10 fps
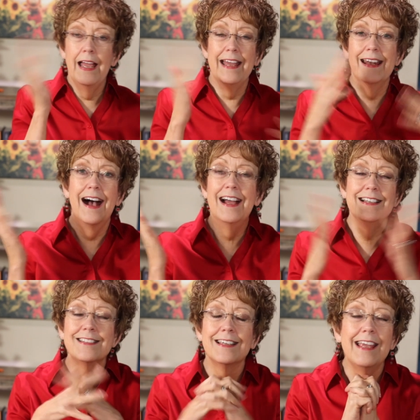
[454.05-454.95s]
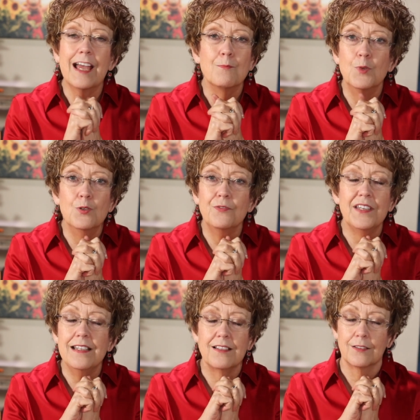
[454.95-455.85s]
and eyes that can't move
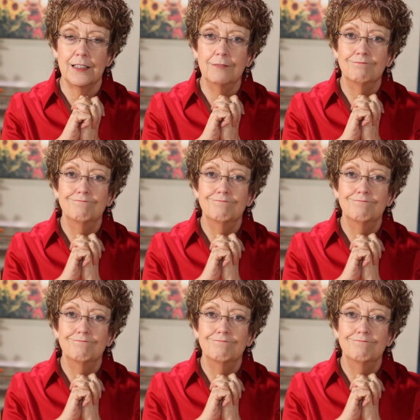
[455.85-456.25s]
easily